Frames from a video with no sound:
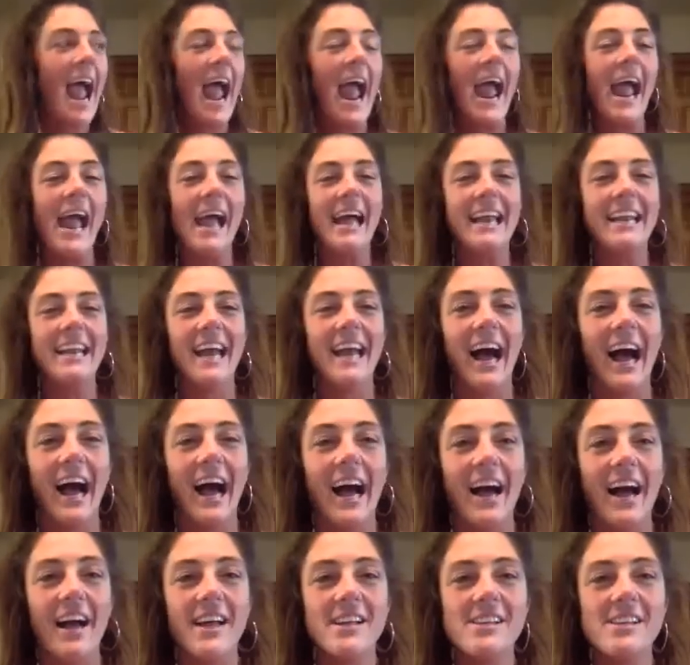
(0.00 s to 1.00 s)
And
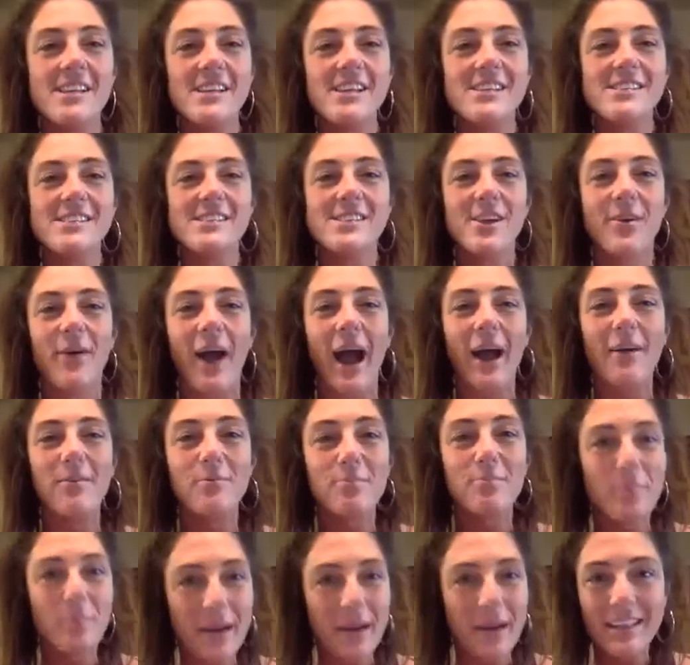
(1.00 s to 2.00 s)
so
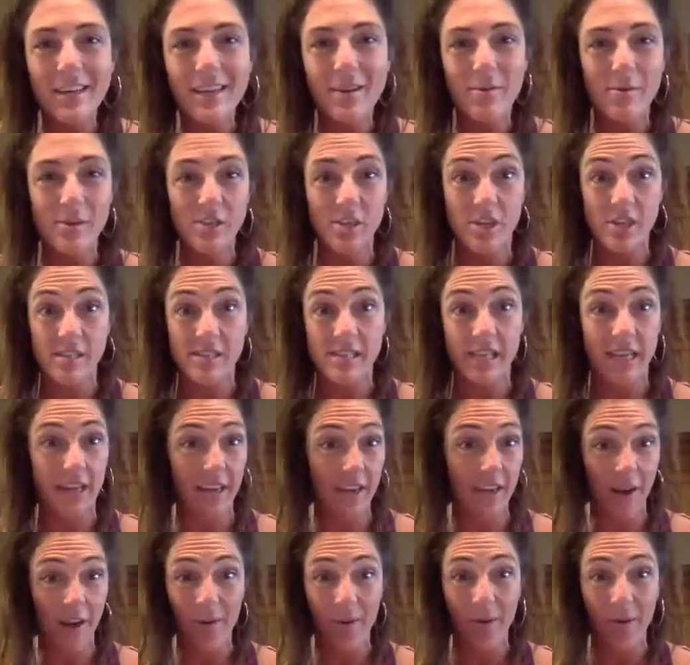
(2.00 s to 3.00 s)
I really was just like,
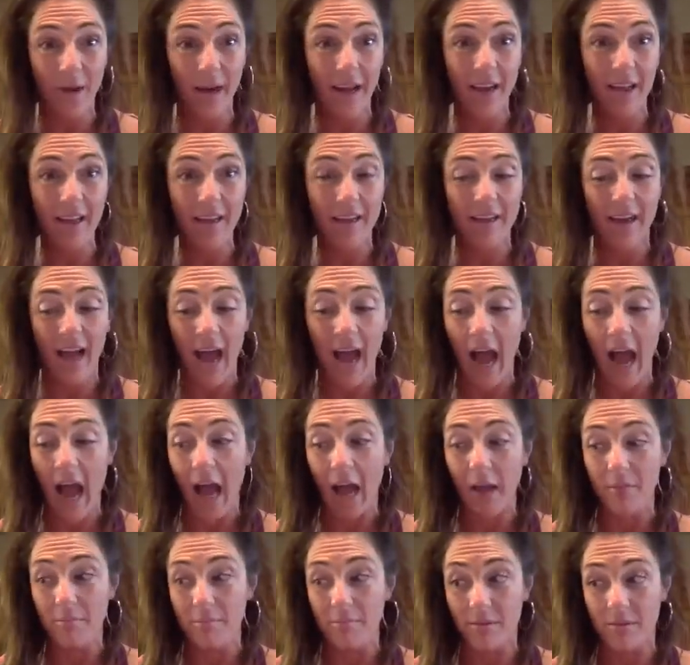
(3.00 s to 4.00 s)
you know what?
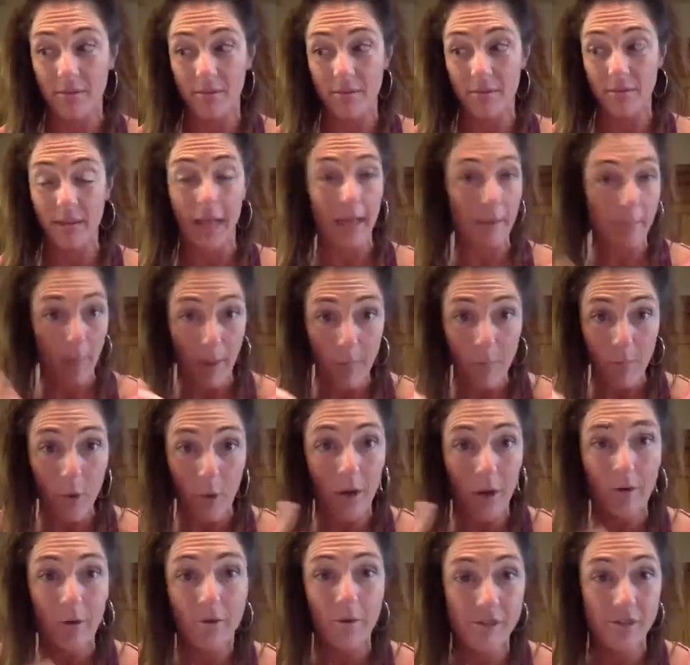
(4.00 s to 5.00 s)
I'm like, my
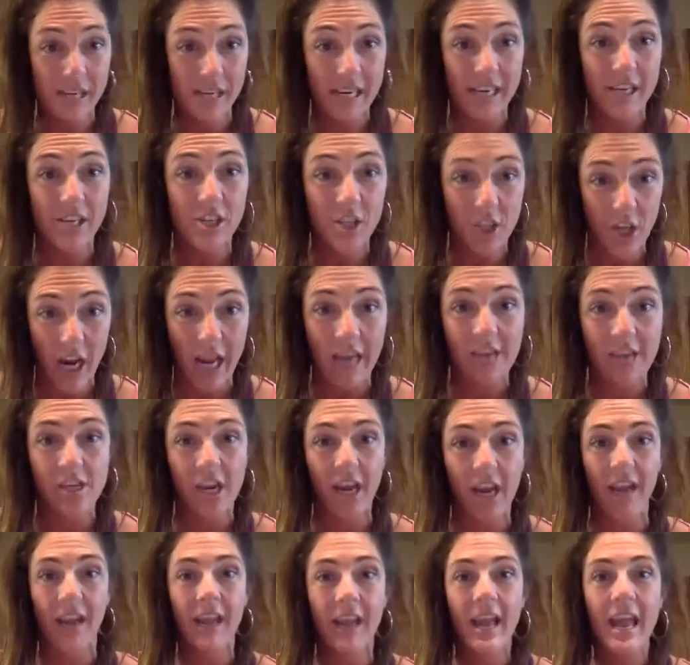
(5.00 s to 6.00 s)
morning routine is
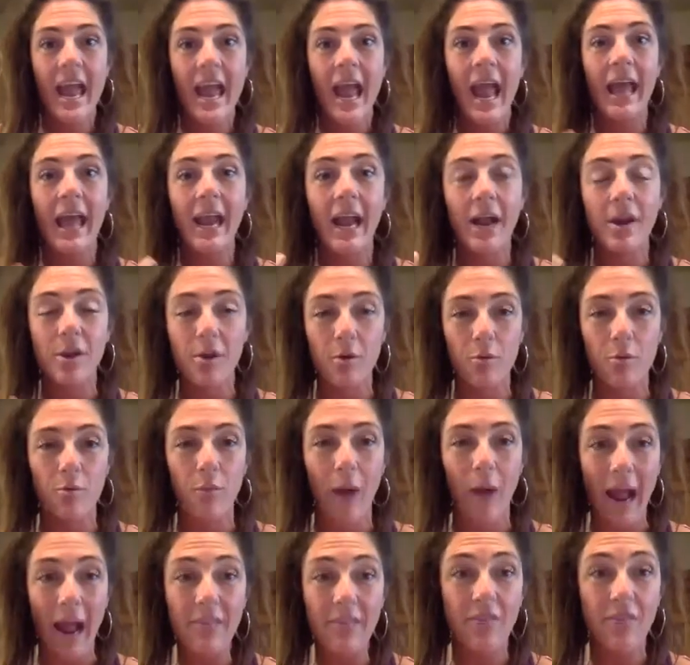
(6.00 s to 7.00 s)
changing. And I knew
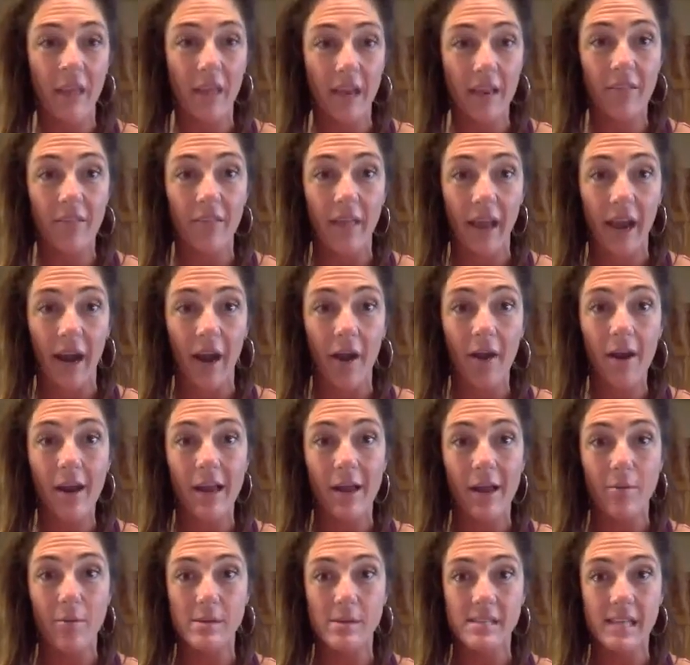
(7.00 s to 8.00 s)
right then and there,
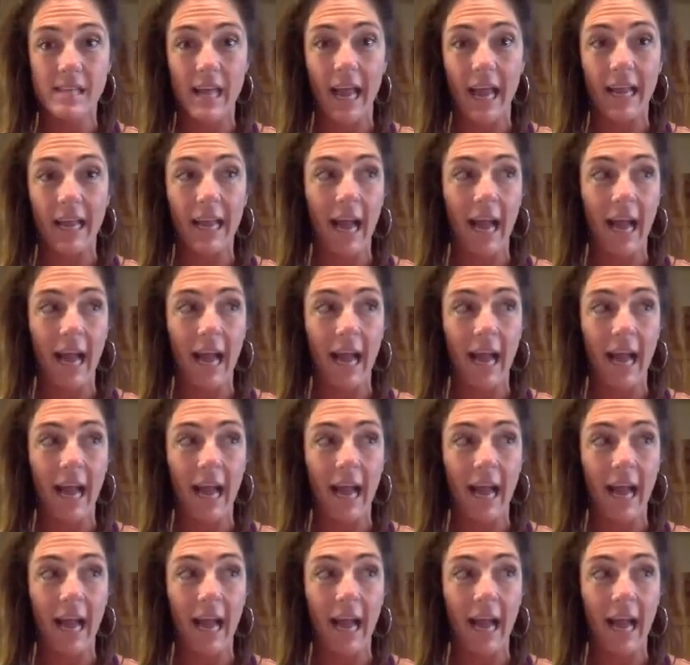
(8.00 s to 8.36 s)
it was like,